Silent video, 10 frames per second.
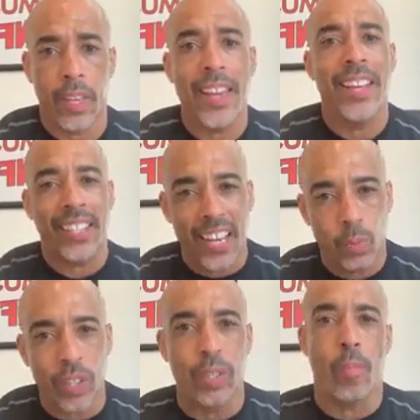And then
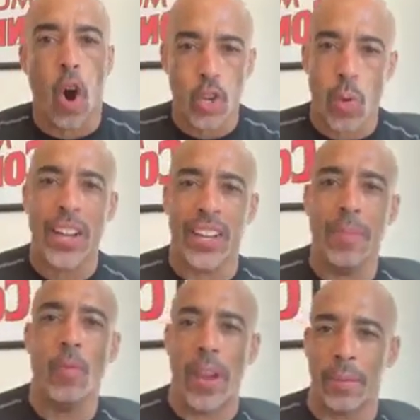guess what? Tomorrow you wake
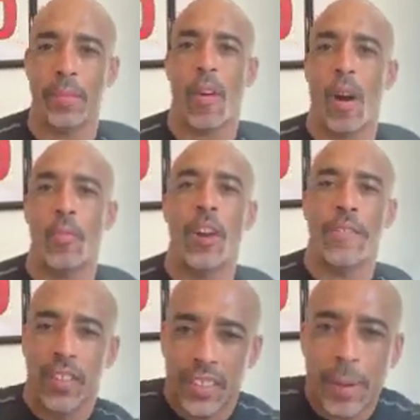up tomorrow morning
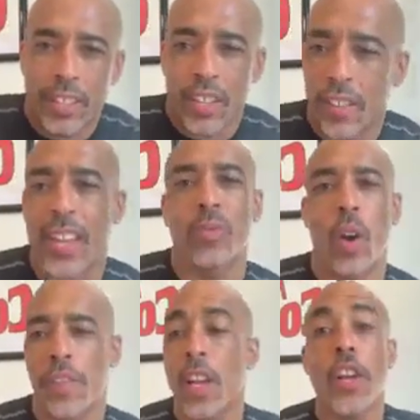feeling good about yourself. Guess
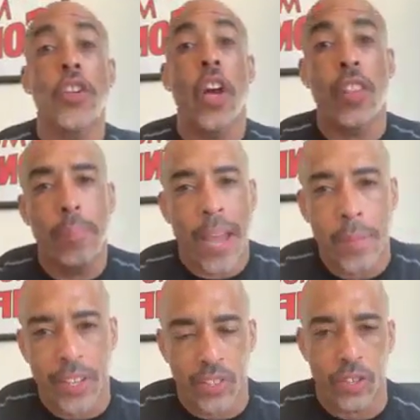what? Another
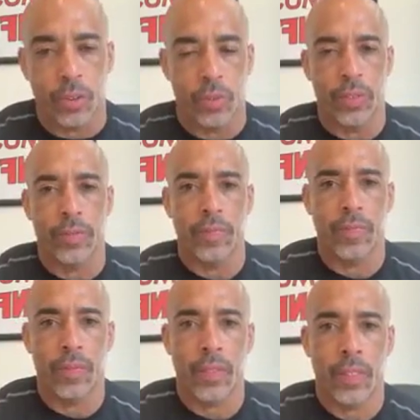payment is due.
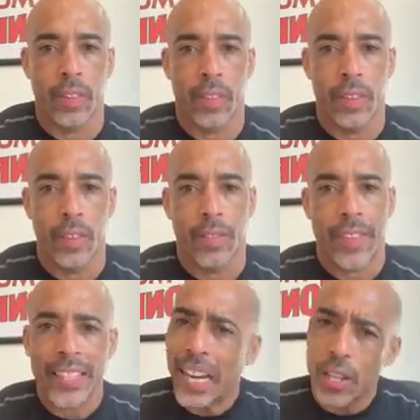
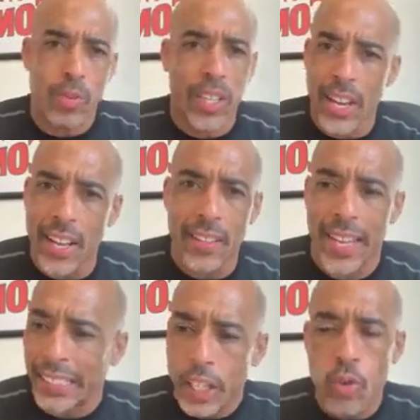That's how you get it.
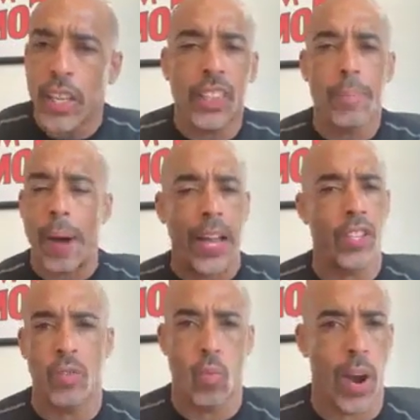That's how you get the
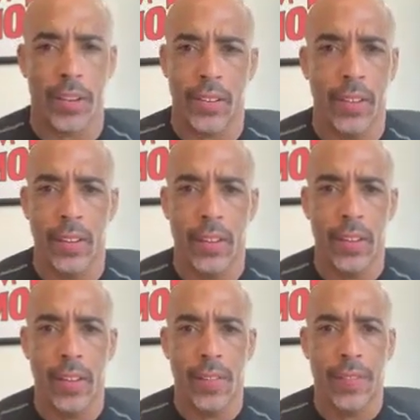body you want.
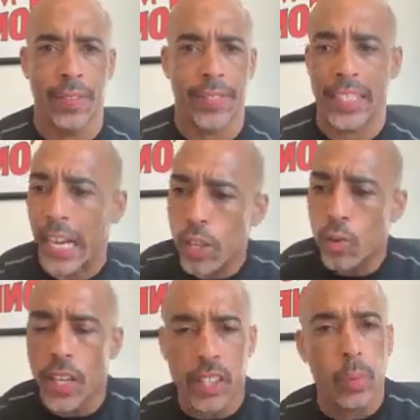That's how
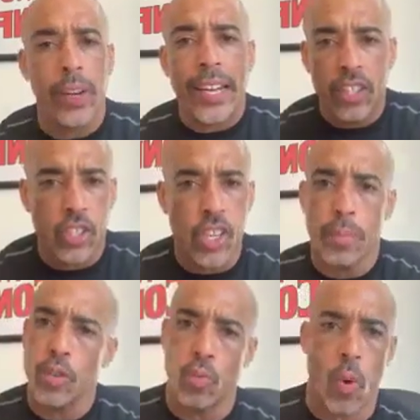you get the
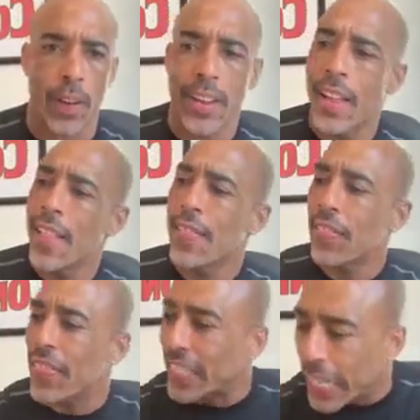relationship you want.
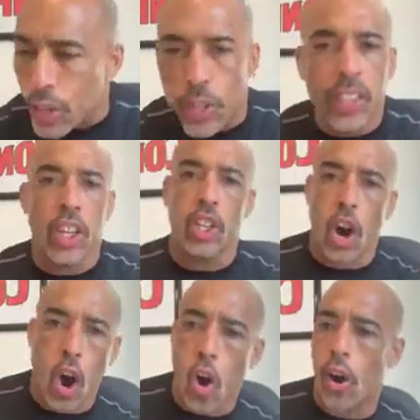That's how you get the
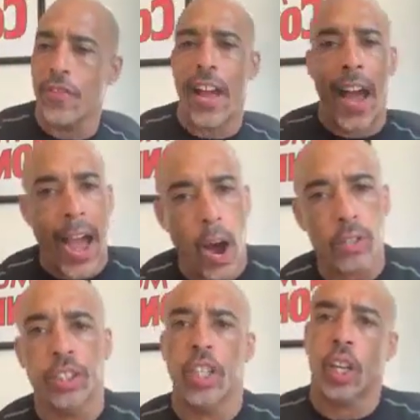car, the
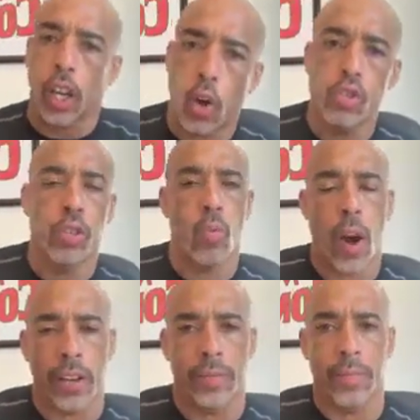house, the clothes you
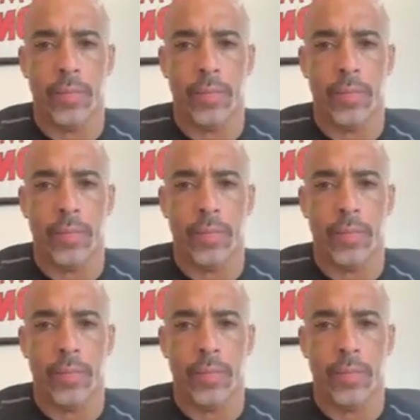want.